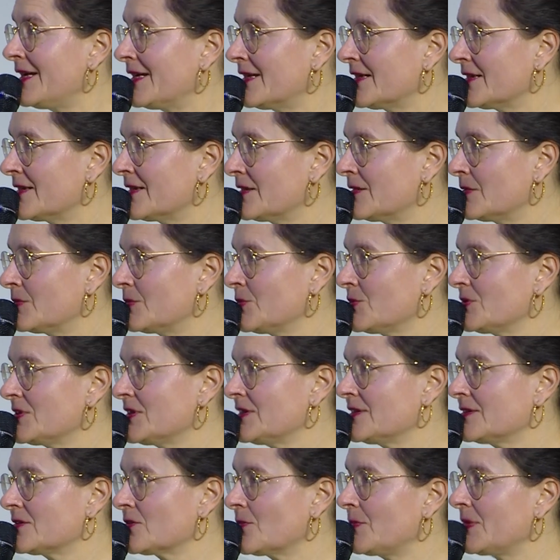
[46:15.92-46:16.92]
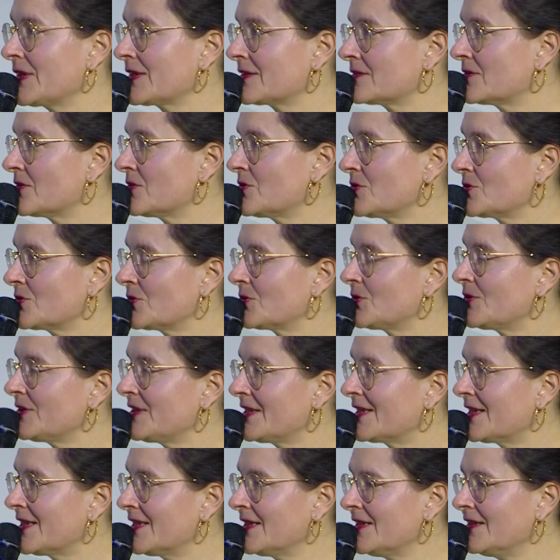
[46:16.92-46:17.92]
try to
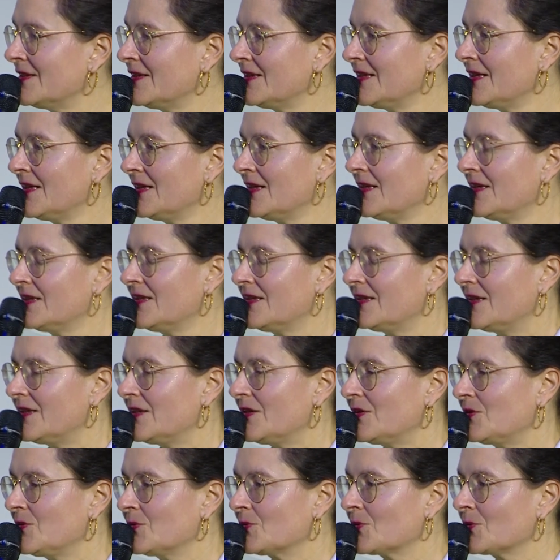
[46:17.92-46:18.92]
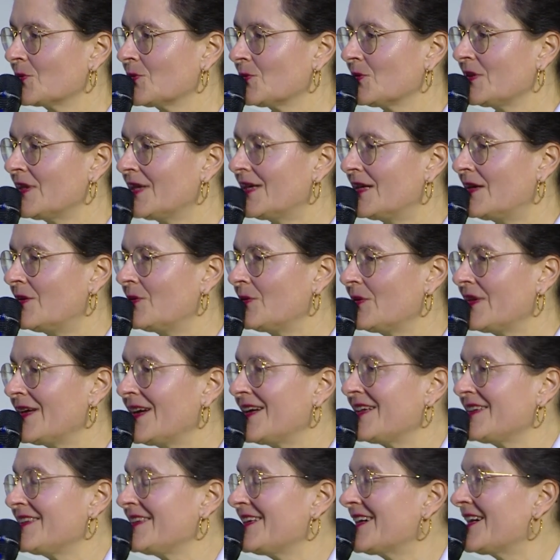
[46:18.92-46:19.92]
improve this with our
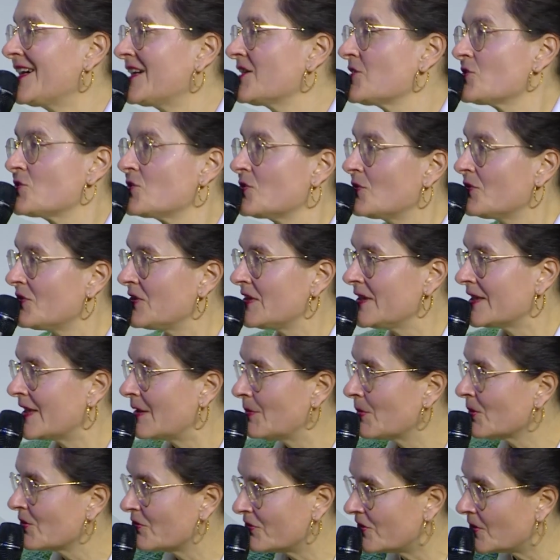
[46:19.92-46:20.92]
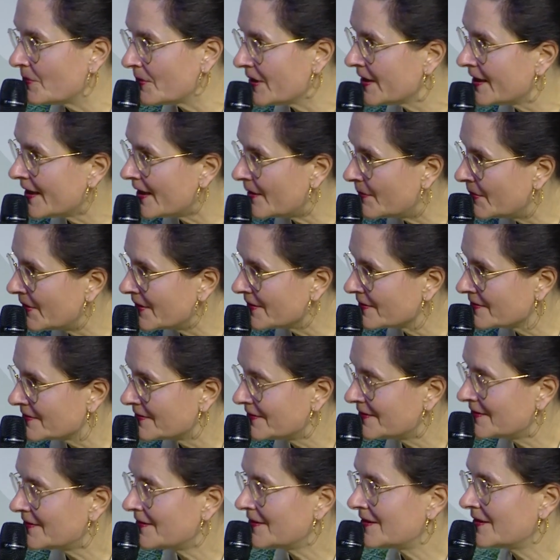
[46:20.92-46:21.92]
experts who are on the field. So
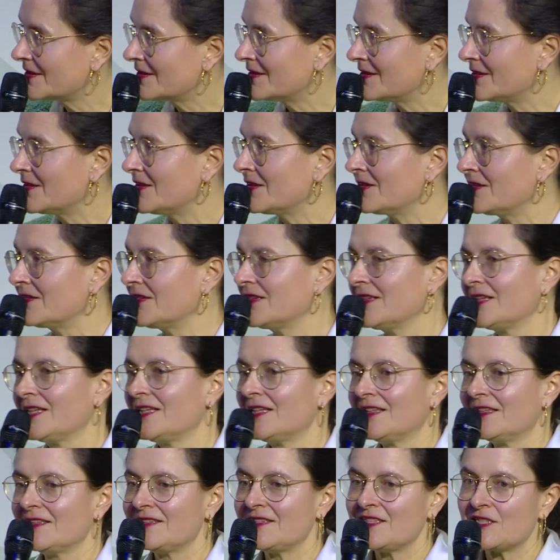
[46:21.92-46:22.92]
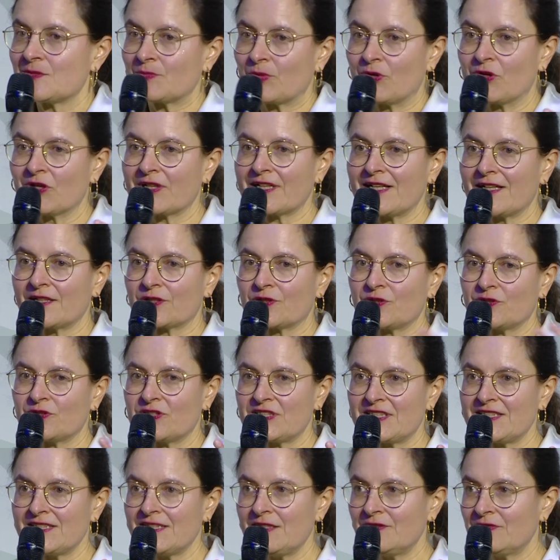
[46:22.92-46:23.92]
we've got an
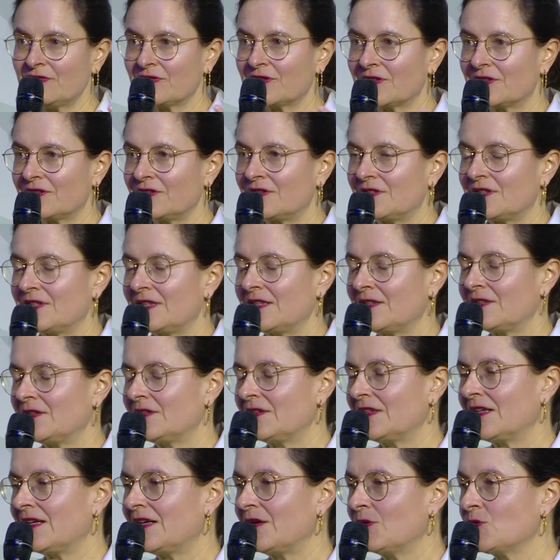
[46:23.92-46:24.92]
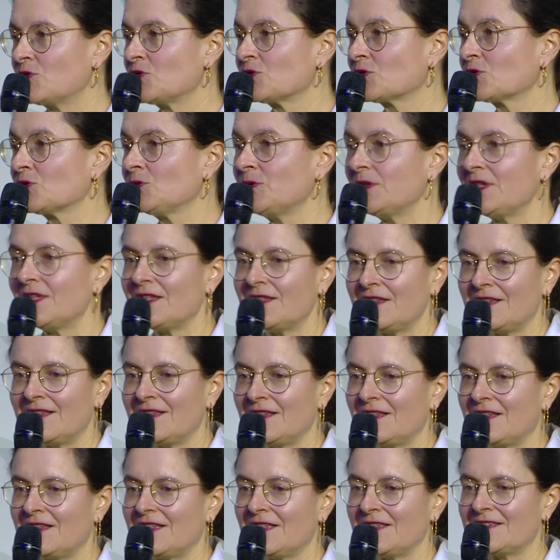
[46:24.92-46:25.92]
ideal playing ground. If I just look at some of the
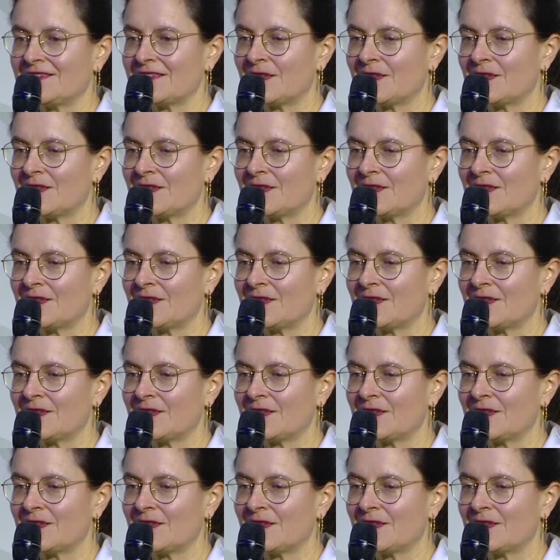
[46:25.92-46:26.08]
figures here,